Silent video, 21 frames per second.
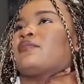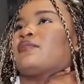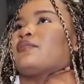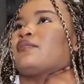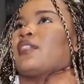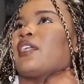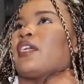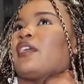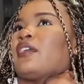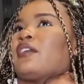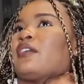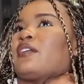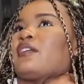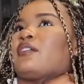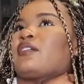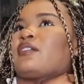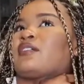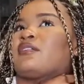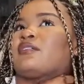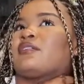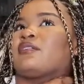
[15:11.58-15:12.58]
like,
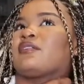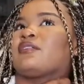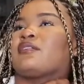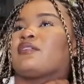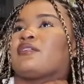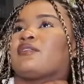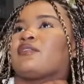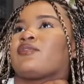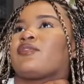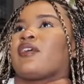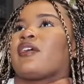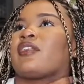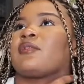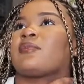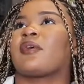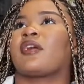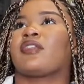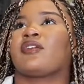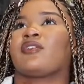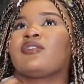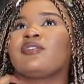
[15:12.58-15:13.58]
for
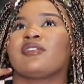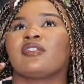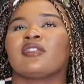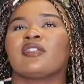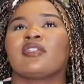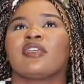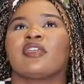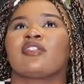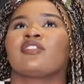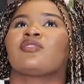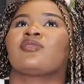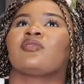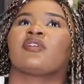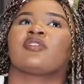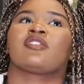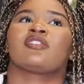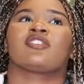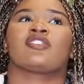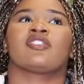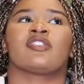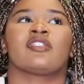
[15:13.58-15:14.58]
anybody who didn't get to
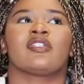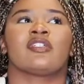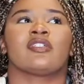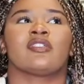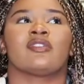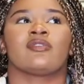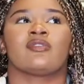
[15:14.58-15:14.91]
audition,